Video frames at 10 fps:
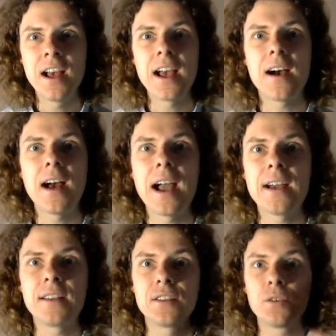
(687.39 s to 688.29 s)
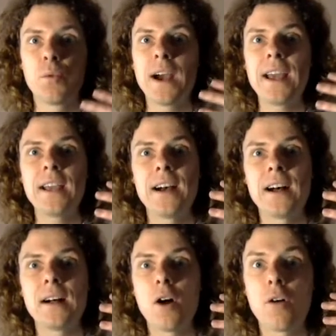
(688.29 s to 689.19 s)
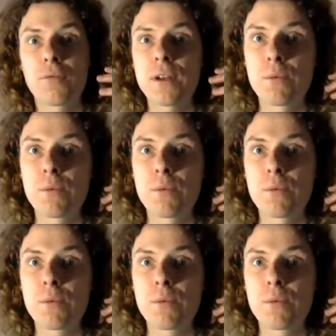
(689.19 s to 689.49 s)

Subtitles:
and the way Alfred